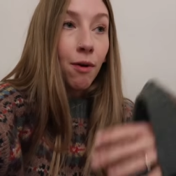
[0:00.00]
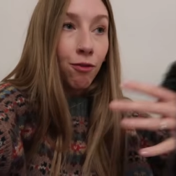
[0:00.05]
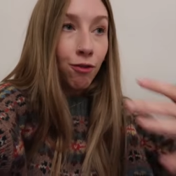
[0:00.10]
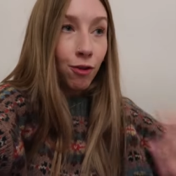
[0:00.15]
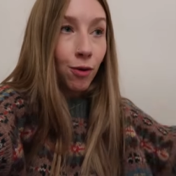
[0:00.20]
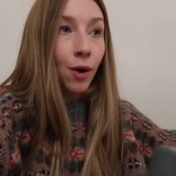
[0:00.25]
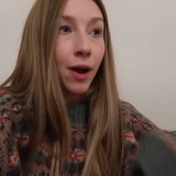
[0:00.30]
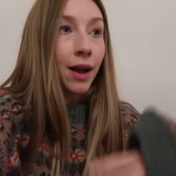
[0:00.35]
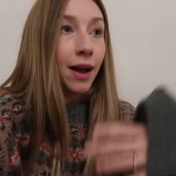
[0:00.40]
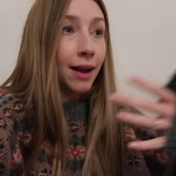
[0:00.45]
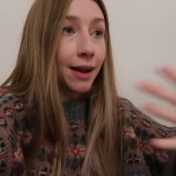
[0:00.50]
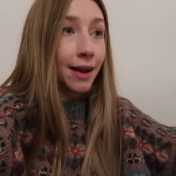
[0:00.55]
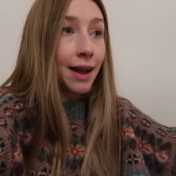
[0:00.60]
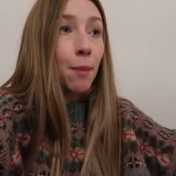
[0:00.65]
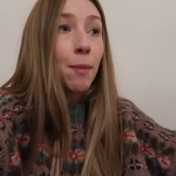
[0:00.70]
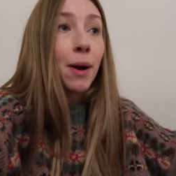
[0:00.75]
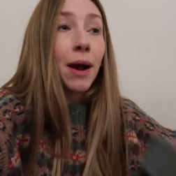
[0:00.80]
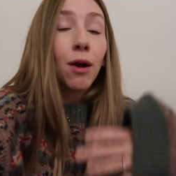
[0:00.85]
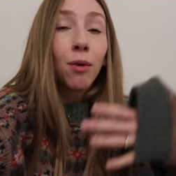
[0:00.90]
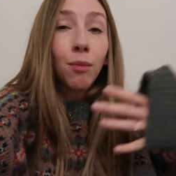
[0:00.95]
I feel like I can
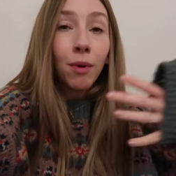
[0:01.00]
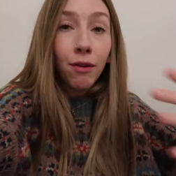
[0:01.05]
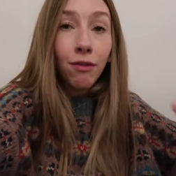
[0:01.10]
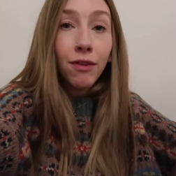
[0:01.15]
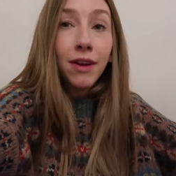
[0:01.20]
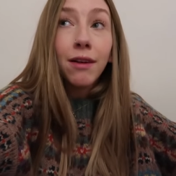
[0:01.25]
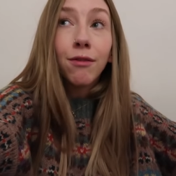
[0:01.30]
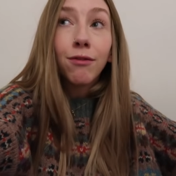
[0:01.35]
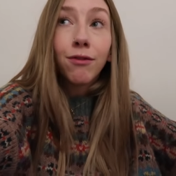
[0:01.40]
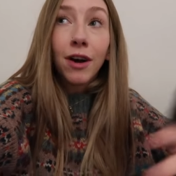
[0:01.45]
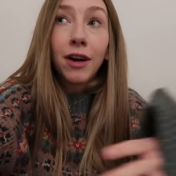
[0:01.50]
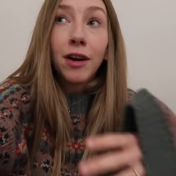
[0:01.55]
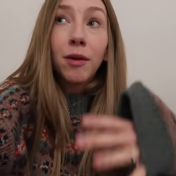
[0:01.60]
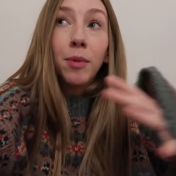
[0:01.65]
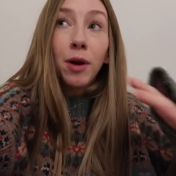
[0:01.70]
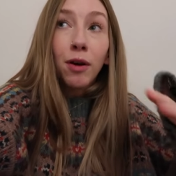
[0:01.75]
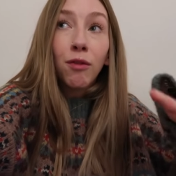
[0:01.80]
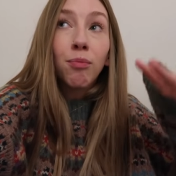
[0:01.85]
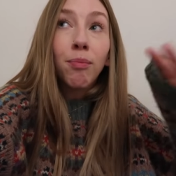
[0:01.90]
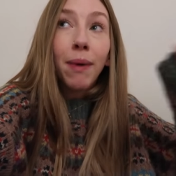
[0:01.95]
get back on my feet and find a
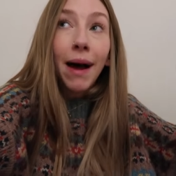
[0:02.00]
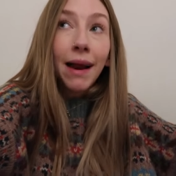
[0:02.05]
bit of